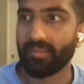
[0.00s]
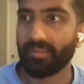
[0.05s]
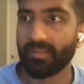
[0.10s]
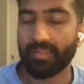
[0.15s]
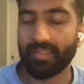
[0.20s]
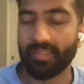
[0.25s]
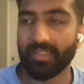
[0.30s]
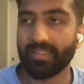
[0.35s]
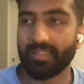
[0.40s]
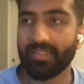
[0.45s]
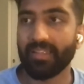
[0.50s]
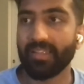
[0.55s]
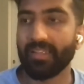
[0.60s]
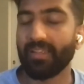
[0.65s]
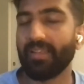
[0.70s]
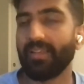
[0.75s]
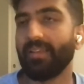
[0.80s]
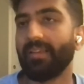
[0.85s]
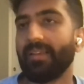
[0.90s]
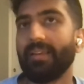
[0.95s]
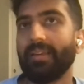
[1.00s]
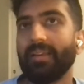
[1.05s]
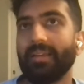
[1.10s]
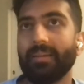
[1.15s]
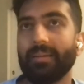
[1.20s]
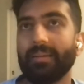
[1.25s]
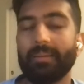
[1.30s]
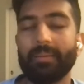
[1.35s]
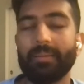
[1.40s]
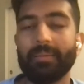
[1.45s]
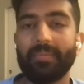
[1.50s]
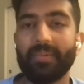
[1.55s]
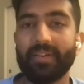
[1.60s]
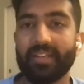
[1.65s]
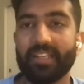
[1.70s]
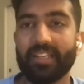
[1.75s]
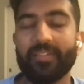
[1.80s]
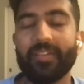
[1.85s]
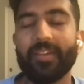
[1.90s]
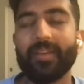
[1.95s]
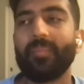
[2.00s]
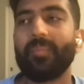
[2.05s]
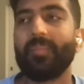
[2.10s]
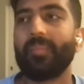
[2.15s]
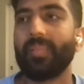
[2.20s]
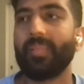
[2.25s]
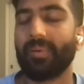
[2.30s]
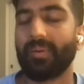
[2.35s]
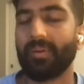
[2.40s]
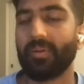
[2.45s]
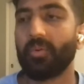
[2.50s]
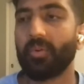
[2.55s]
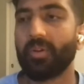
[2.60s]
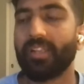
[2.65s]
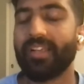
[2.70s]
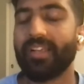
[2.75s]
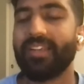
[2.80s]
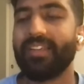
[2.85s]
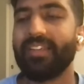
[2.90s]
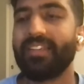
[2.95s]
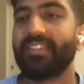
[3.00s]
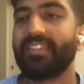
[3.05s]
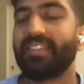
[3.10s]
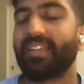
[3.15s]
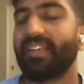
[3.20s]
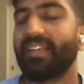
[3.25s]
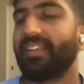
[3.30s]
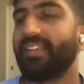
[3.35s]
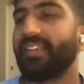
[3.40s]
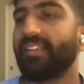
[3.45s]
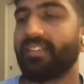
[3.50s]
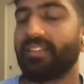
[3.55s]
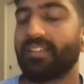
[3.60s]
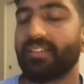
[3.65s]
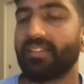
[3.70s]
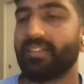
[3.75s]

They were giving good hints and